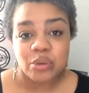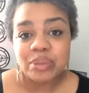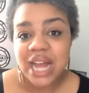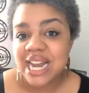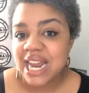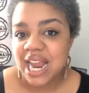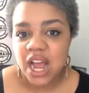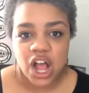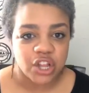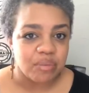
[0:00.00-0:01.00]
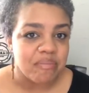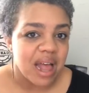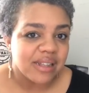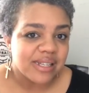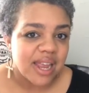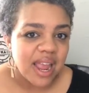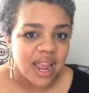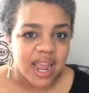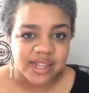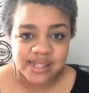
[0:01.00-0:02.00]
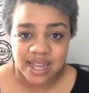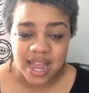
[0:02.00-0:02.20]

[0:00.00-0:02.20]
blending, color melting, it's